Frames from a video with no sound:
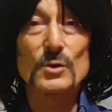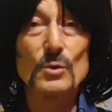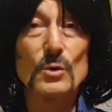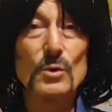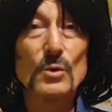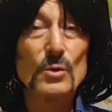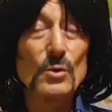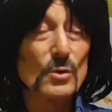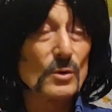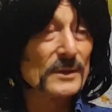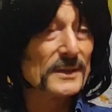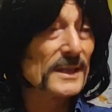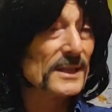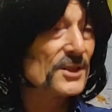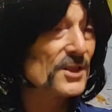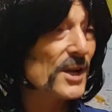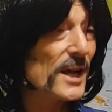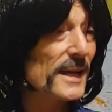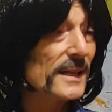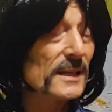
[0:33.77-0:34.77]
to the
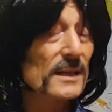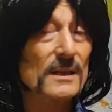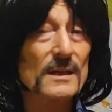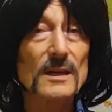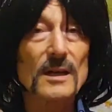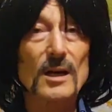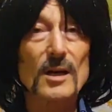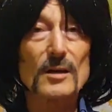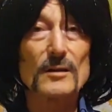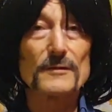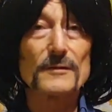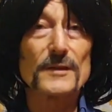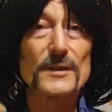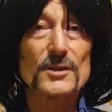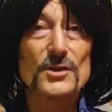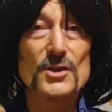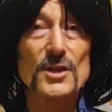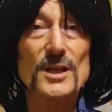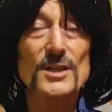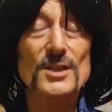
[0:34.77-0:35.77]
channel
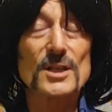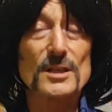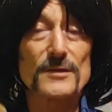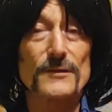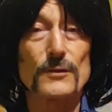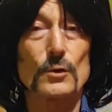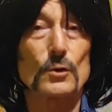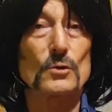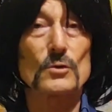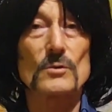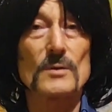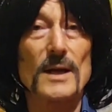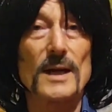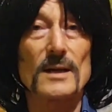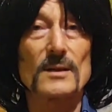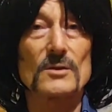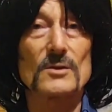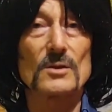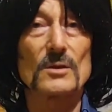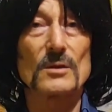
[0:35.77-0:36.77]
of Gigi
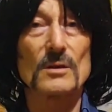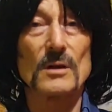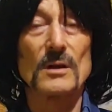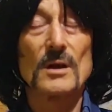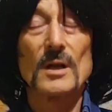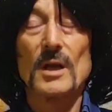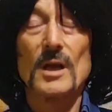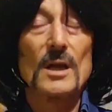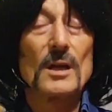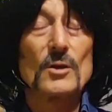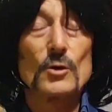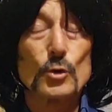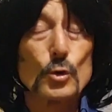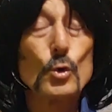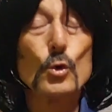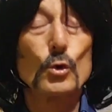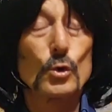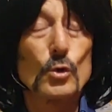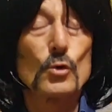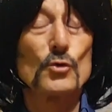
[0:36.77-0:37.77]
Sfortunato,
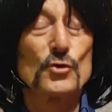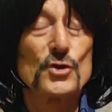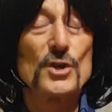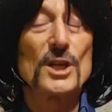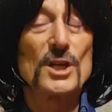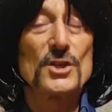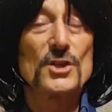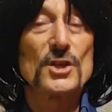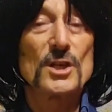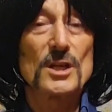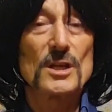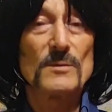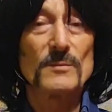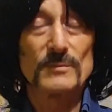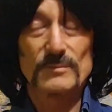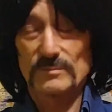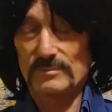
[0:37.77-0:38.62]
Guru Gigi,